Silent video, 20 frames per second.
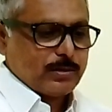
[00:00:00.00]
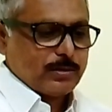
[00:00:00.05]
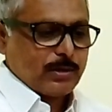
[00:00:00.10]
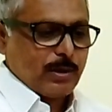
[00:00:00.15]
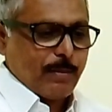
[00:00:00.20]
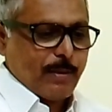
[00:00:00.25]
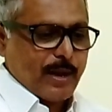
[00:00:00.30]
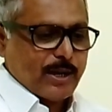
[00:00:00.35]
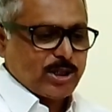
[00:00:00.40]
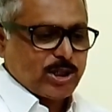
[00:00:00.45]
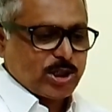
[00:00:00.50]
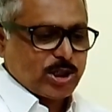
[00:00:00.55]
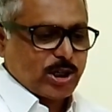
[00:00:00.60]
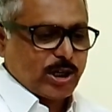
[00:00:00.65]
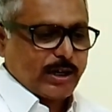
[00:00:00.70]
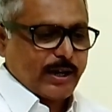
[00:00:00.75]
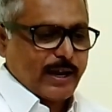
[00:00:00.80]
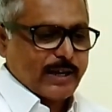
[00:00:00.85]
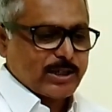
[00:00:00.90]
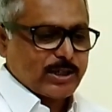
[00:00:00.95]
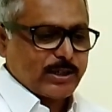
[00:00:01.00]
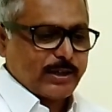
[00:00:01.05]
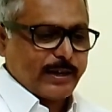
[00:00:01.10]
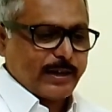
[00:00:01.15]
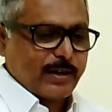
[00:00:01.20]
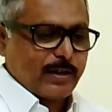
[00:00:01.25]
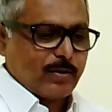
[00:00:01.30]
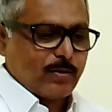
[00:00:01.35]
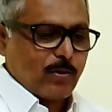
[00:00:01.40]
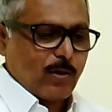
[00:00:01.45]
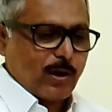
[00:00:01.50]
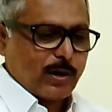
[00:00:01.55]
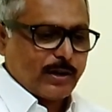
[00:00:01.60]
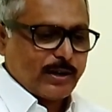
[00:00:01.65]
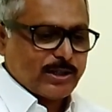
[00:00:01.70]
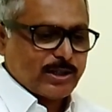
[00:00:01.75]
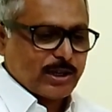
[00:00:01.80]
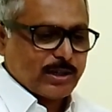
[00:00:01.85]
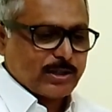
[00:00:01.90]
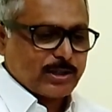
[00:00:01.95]
the magistrate has taken
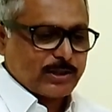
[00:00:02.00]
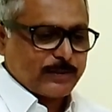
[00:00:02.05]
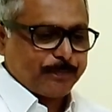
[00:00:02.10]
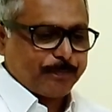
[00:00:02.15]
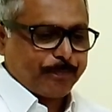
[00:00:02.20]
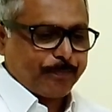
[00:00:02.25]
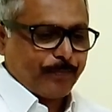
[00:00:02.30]
cognizance